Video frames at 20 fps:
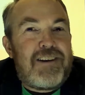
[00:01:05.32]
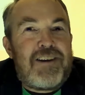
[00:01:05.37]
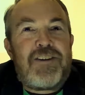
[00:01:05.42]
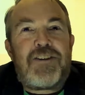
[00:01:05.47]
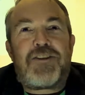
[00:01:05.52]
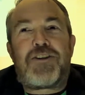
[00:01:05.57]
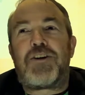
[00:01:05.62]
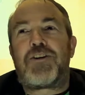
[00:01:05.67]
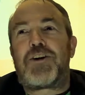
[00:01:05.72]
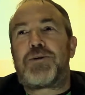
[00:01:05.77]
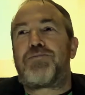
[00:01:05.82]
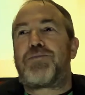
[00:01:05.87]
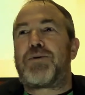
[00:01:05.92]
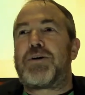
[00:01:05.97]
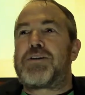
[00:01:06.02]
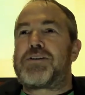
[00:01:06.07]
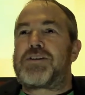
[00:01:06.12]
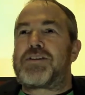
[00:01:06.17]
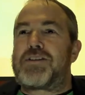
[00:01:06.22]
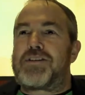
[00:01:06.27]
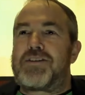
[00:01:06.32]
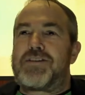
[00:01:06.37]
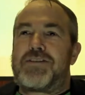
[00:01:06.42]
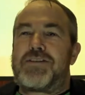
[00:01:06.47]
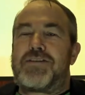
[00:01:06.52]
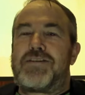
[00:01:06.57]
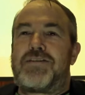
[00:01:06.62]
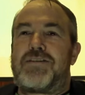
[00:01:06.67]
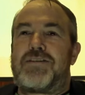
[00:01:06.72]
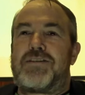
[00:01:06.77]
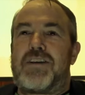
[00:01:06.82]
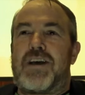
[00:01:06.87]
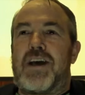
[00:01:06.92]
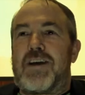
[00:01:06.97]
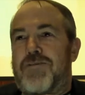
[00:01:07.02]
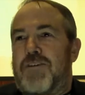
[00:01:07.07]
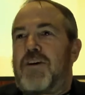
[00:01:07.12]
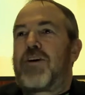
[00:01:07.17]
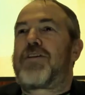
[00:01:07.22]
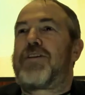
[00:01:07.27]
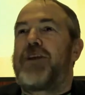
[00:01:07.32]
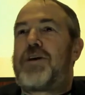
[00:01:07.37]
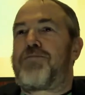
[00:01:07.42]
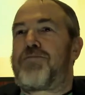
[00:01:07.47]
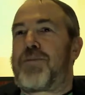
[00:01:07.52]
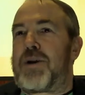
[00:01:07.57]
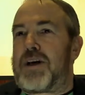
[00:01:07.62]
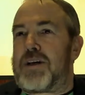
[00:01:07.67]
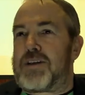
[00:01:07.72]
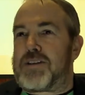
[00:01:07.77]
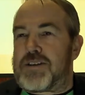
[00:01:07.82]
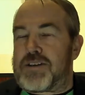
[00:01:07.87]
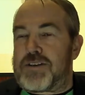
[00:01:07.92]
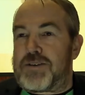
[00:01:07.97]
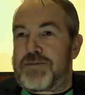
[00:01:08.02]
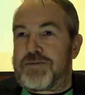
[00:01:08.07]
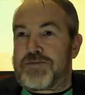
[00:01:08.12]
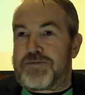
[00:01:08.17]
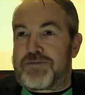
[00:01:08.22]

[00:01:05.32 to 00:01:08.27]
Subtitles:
Therapists have got their place.